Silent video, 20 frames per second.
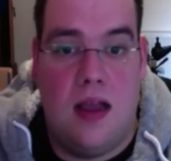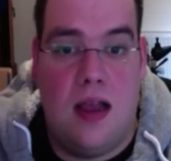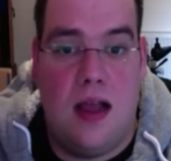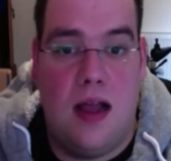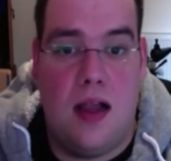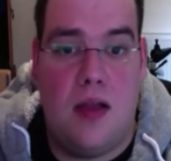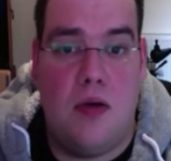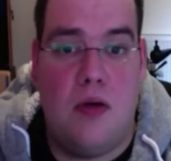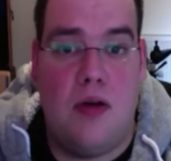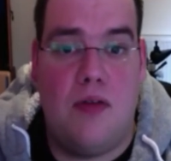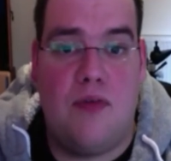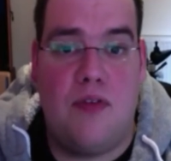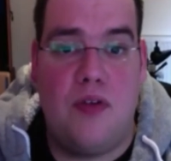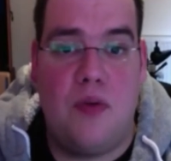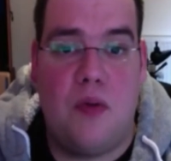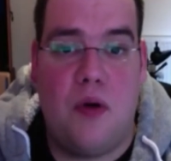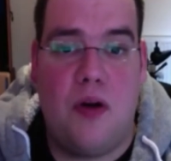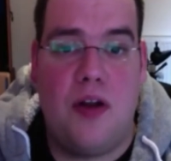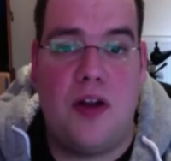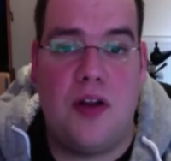Hello
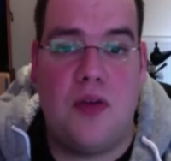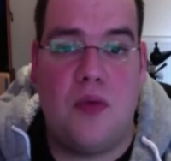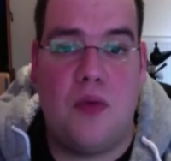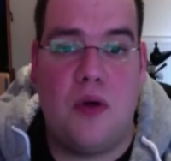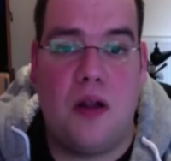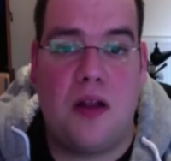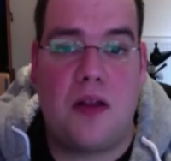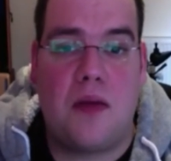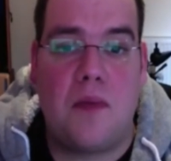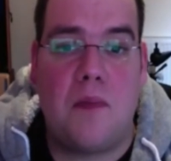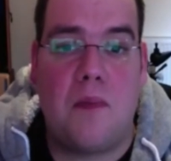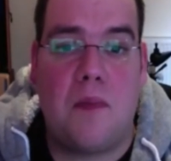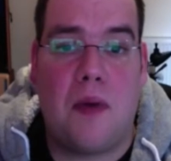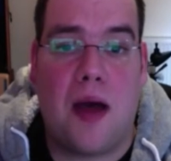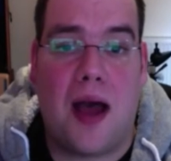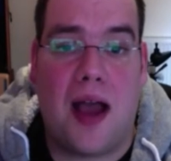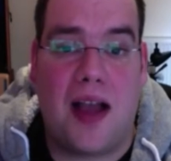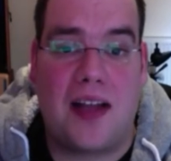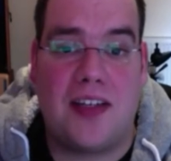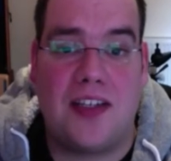everyone and welcome
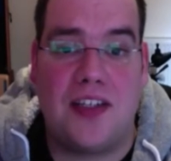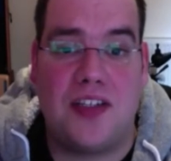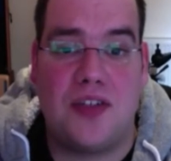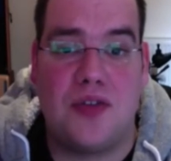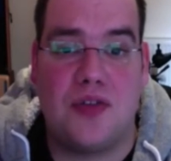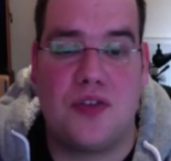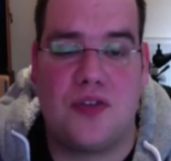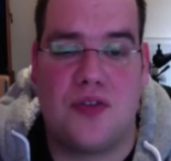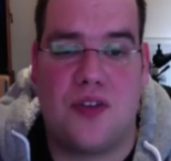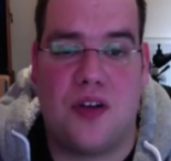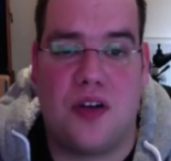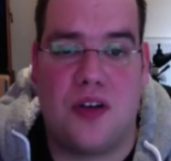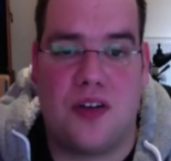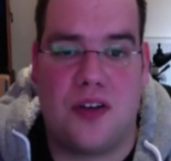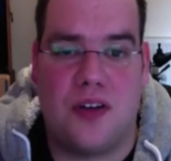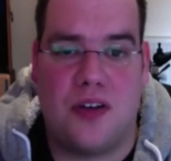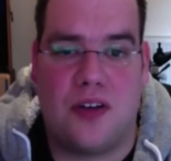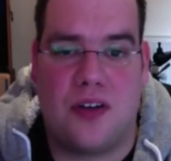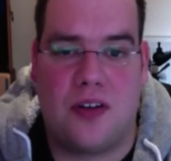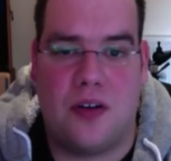back to
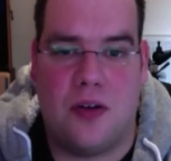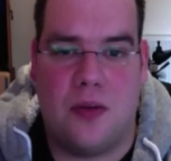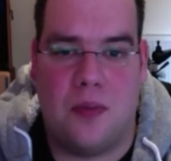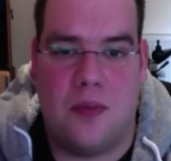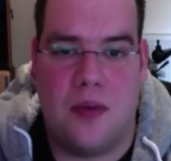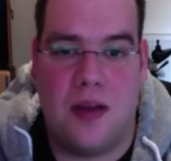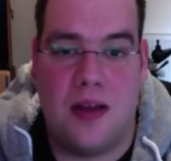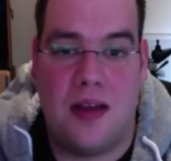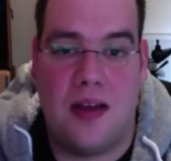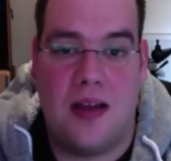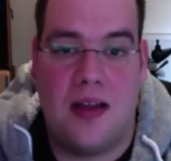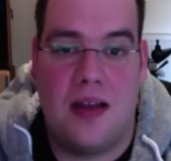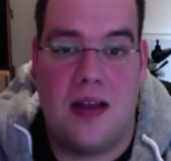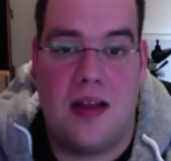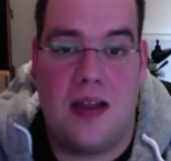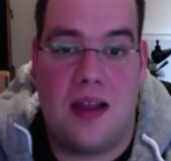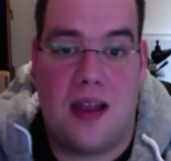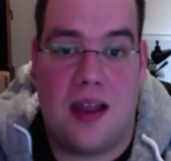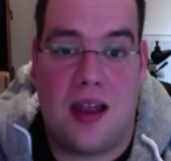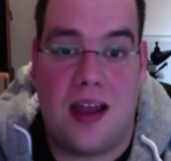joesvlog.com.
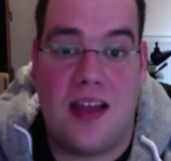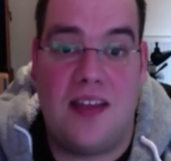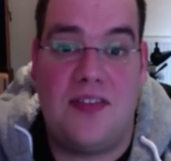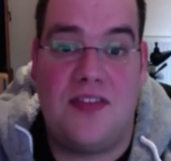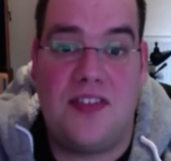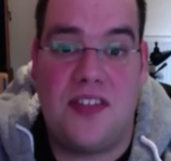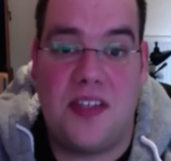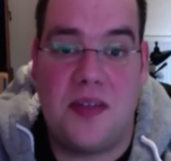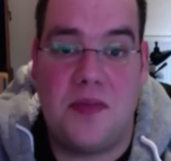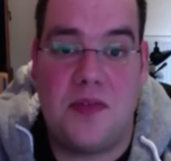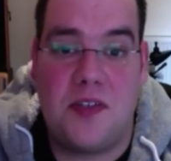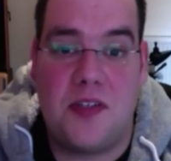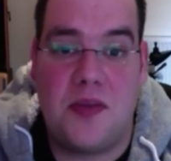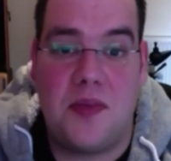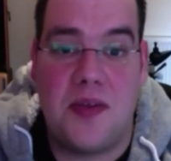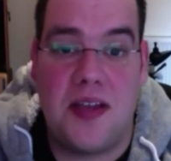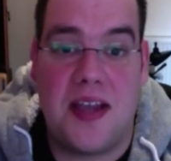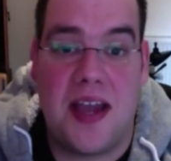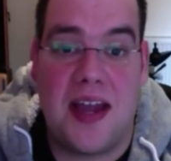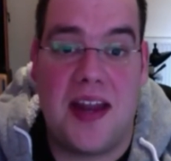Life seems to
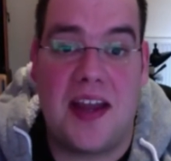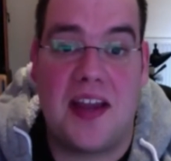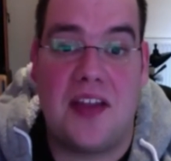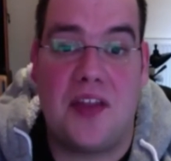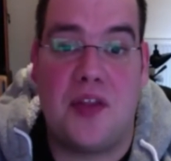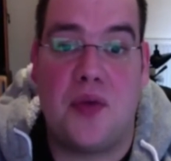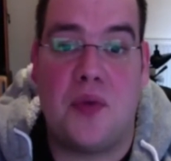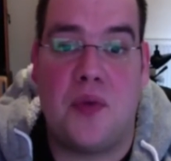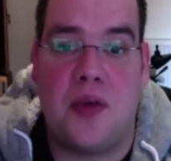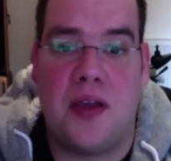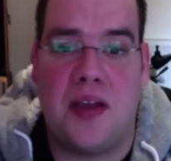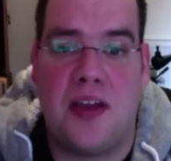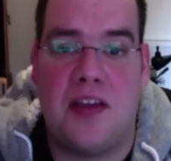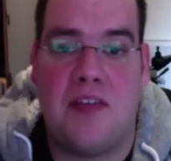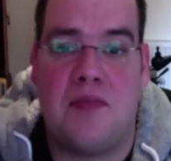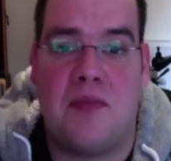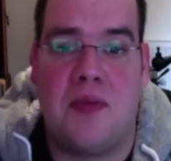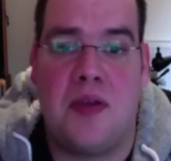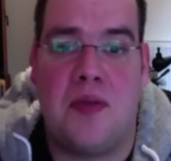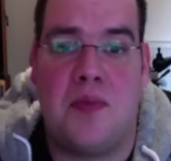be getting in the way
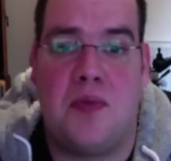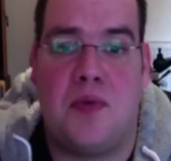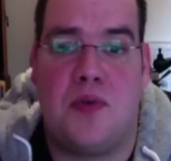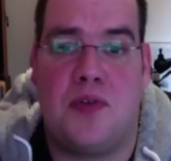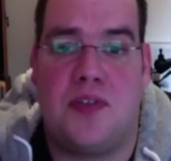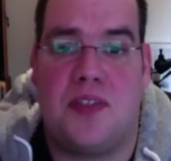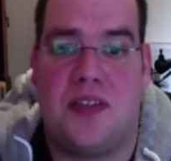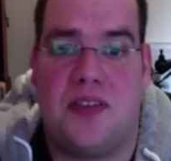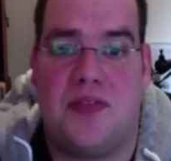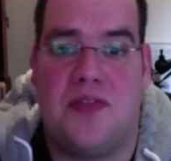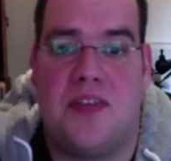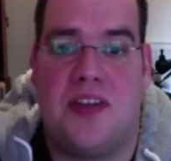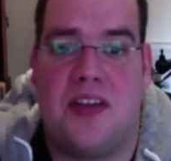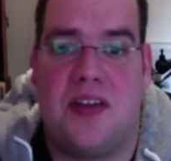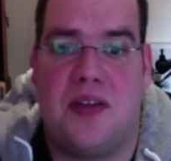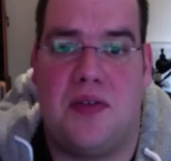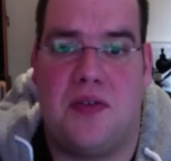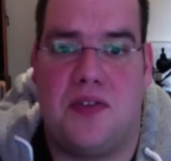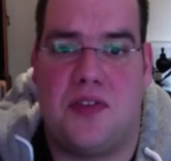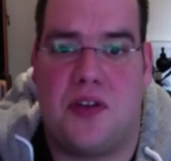of me posting
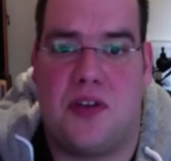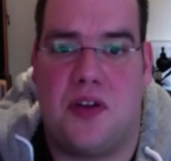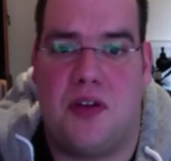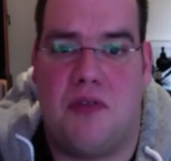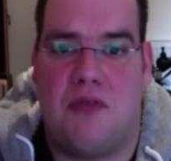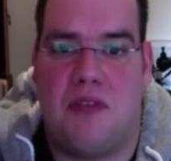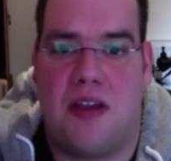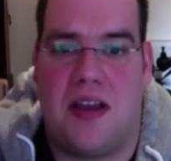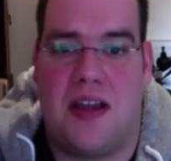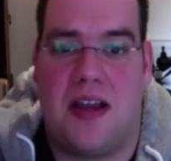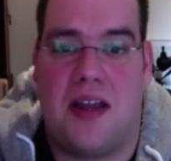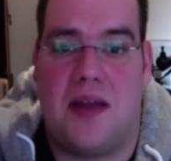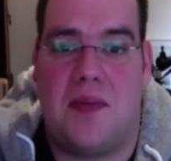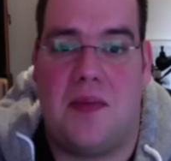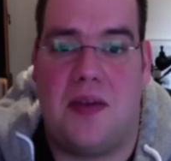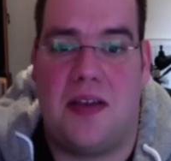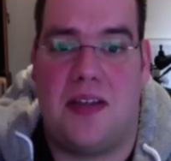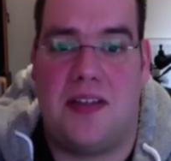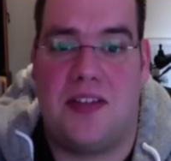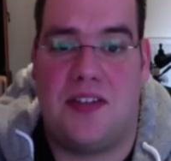videos on a regular
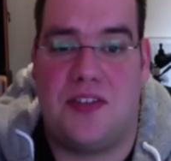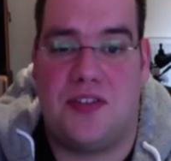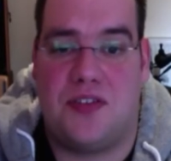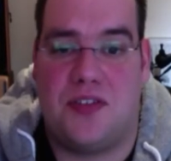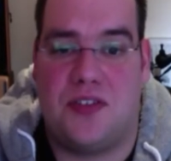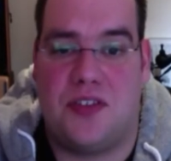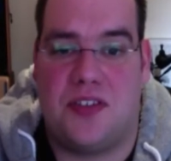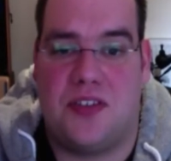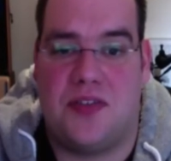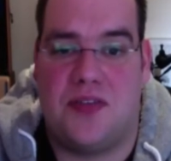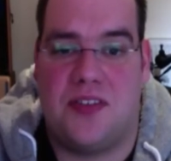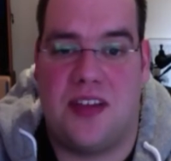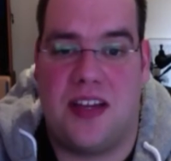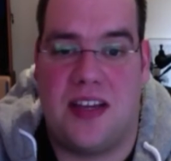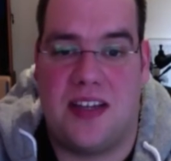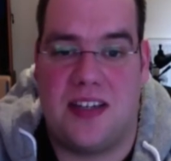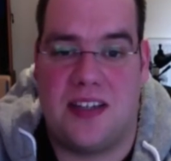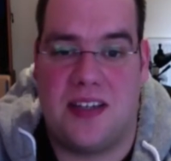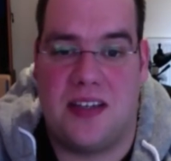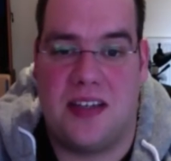basis just of late.